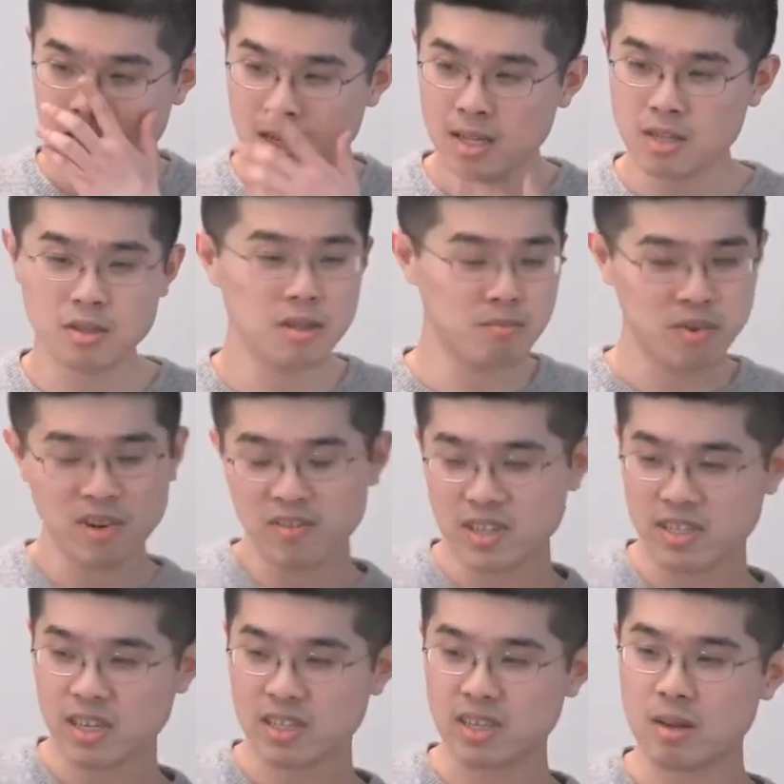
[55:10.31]
So the
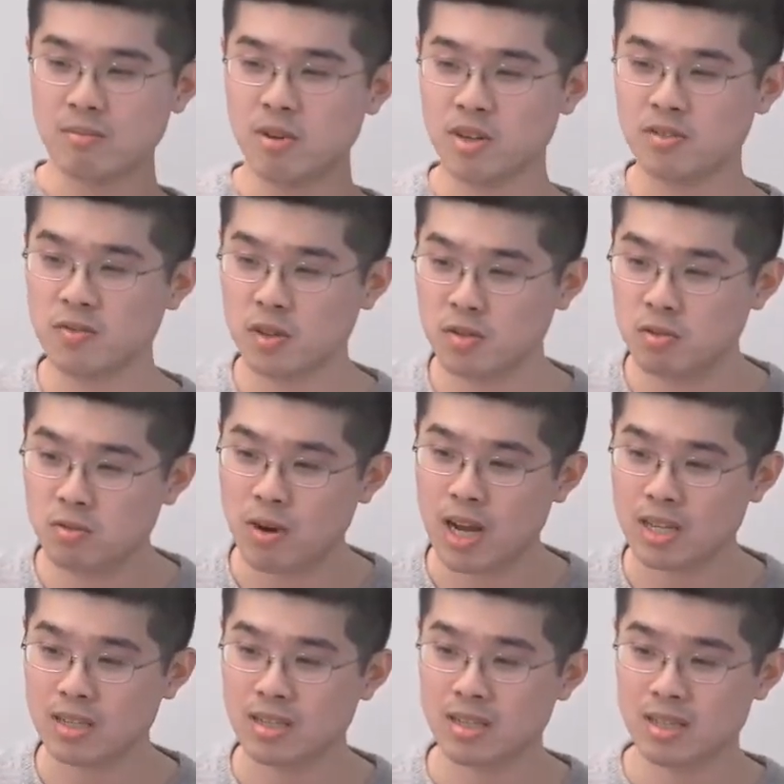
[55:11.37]
previous example is for two
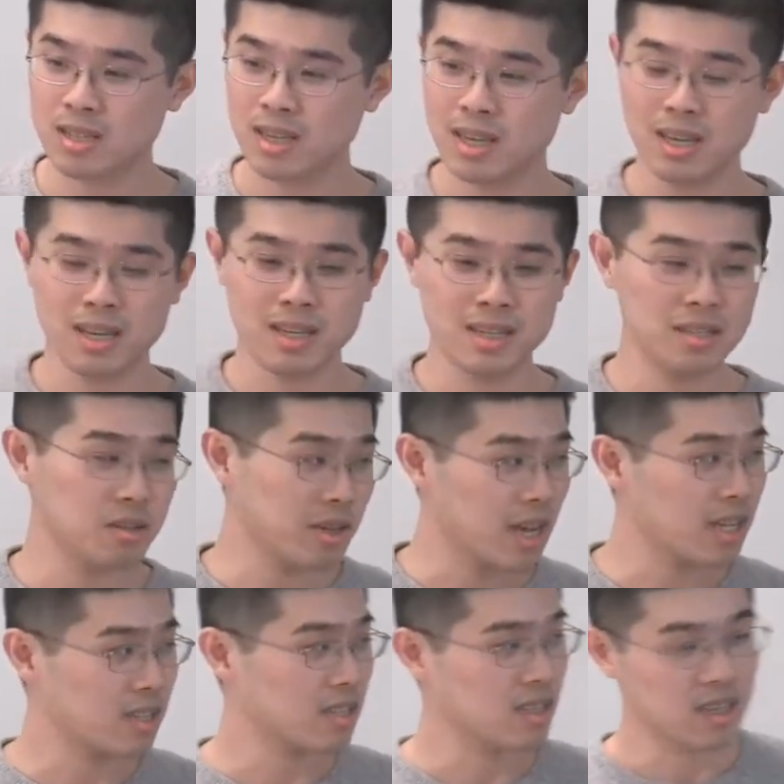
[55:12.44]
rounds. You
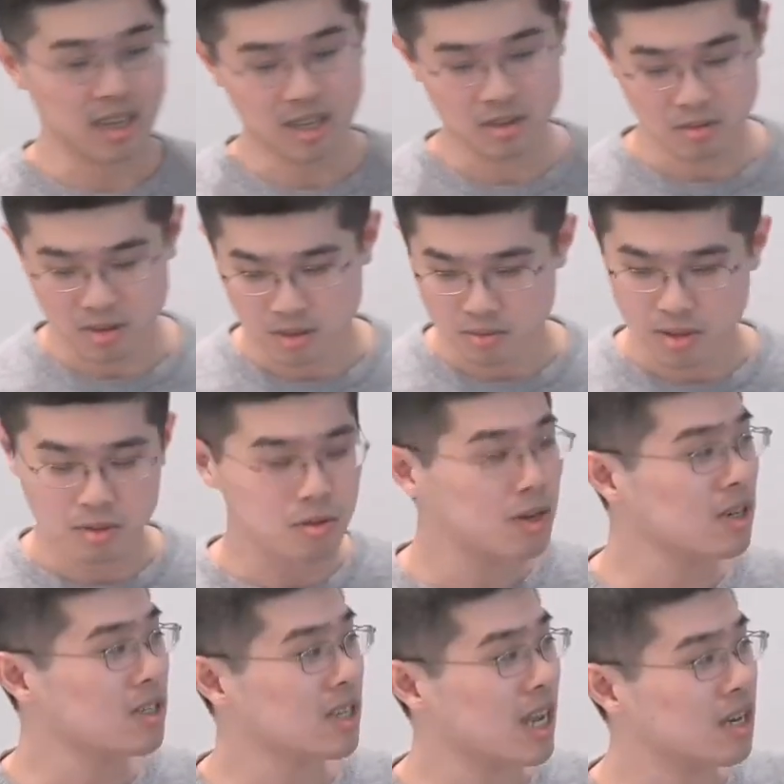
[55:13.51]
get the n to the three
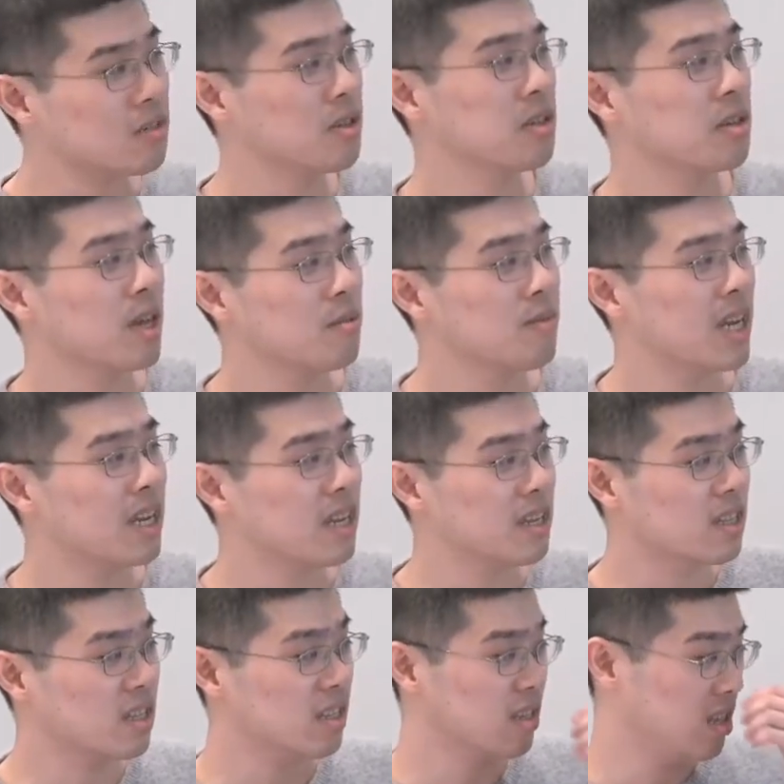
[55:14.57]
quarters. Actually, you can make it
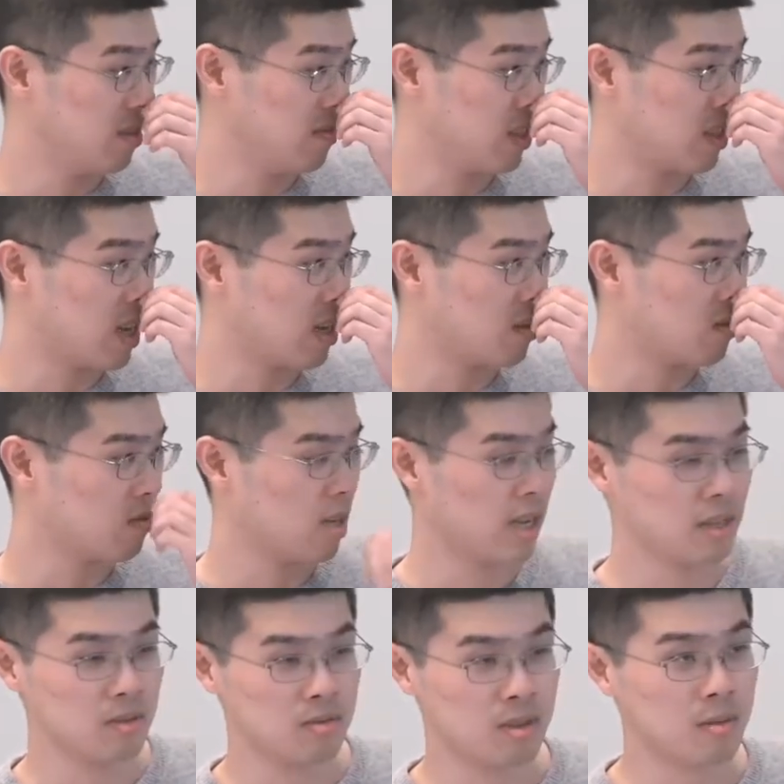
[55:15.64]
even down to
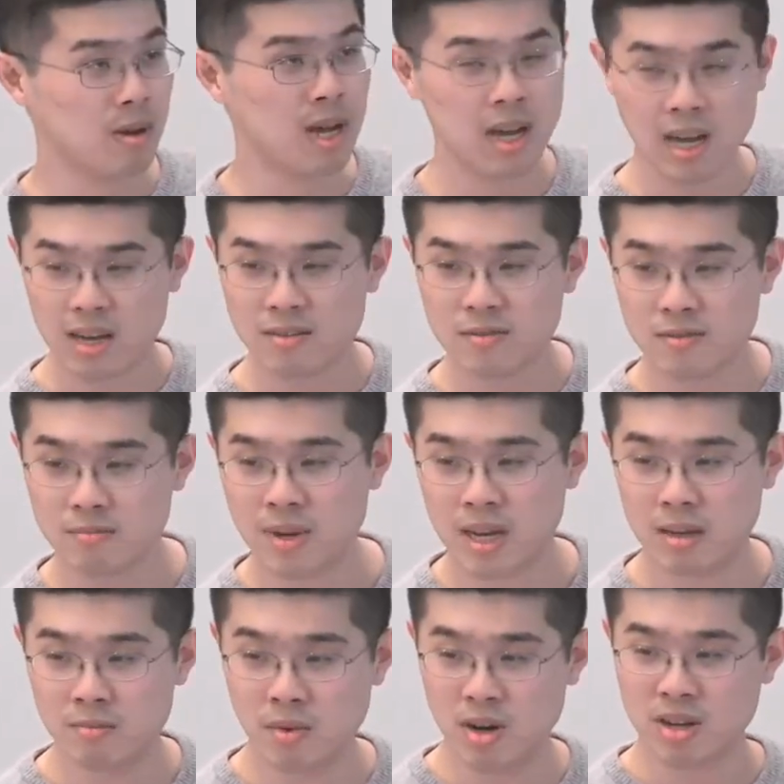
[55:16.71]
n to the one half by
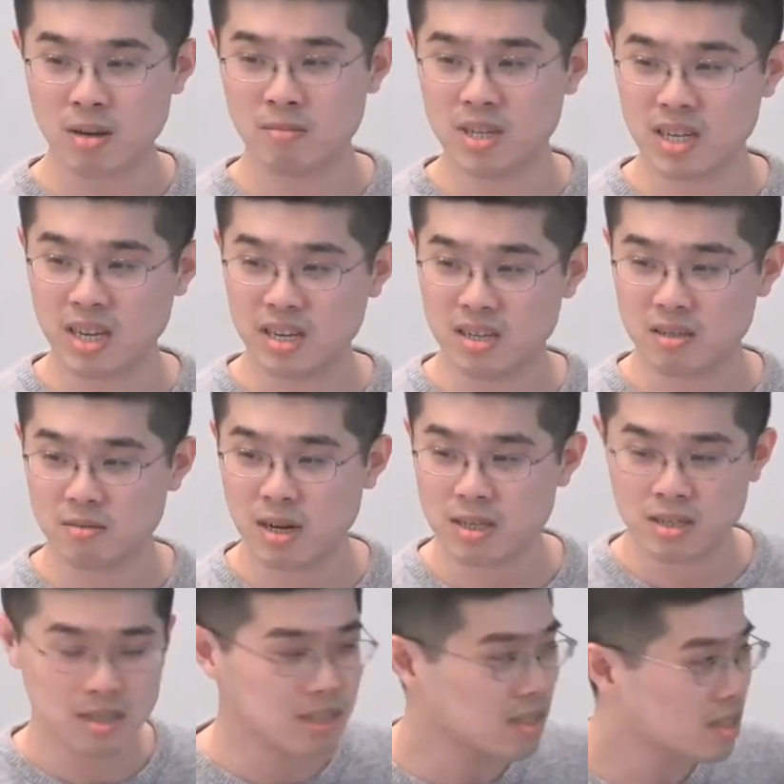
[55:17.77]
a more complicated
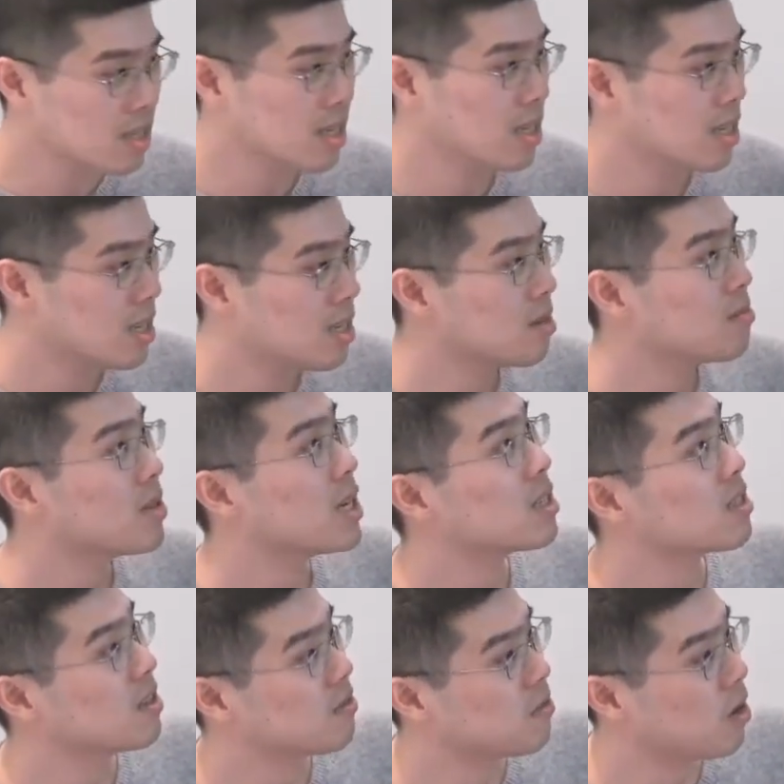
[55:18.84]
strategy.
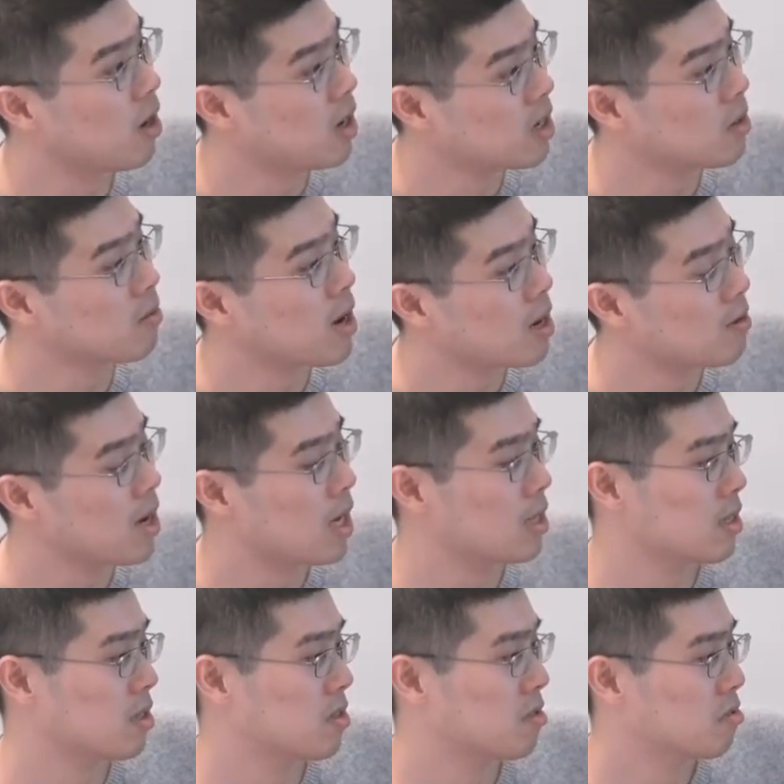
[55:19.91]
But uh, for only one
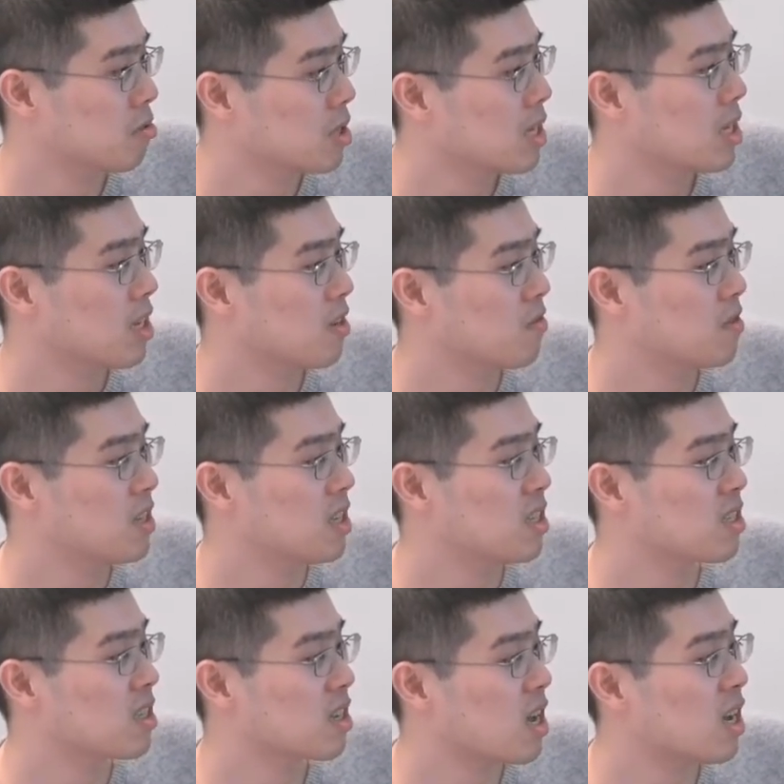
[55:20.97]
round, if d
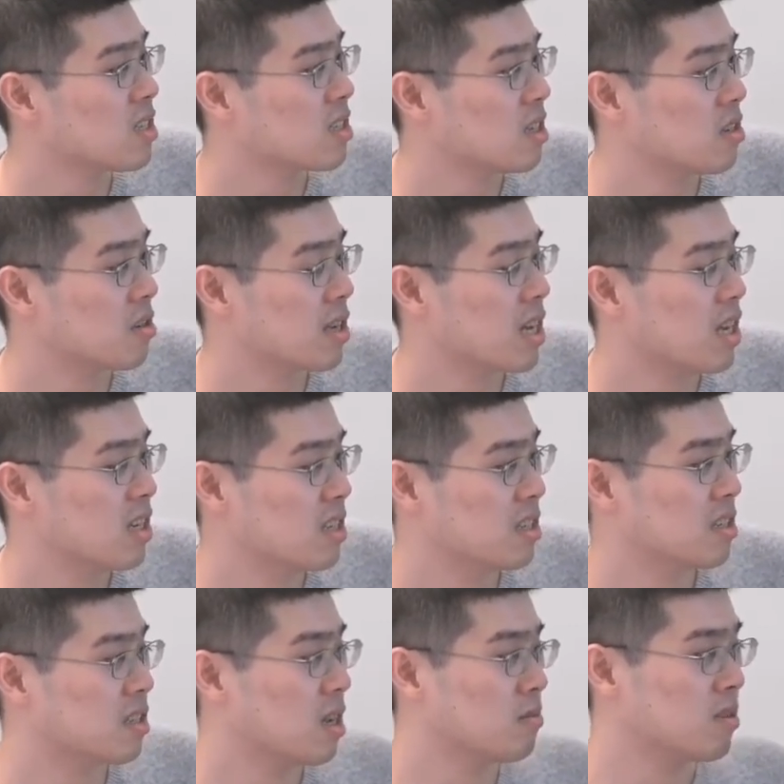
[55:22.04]
is a constant, you get a
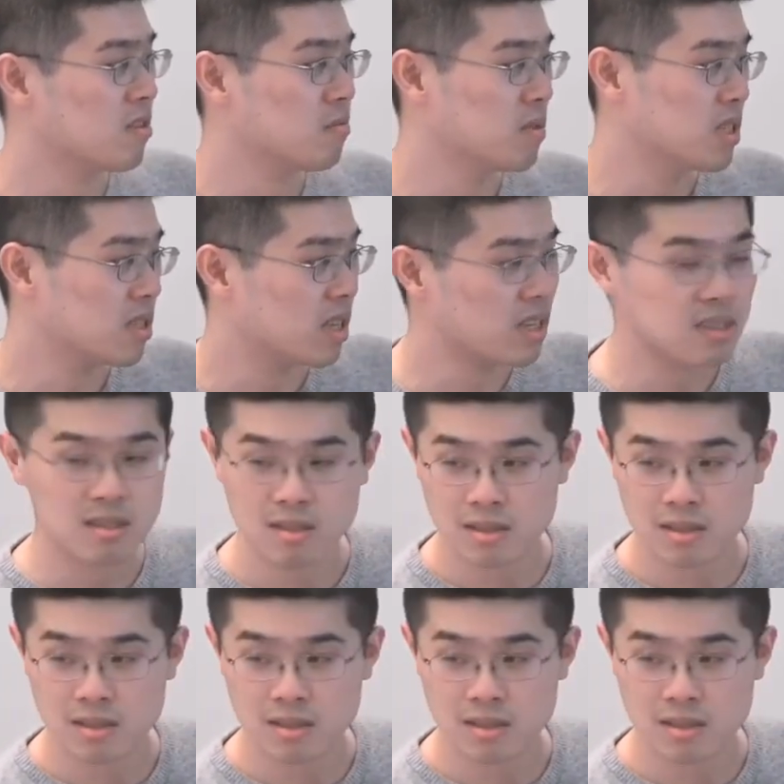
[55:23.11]
linear number of mistakes.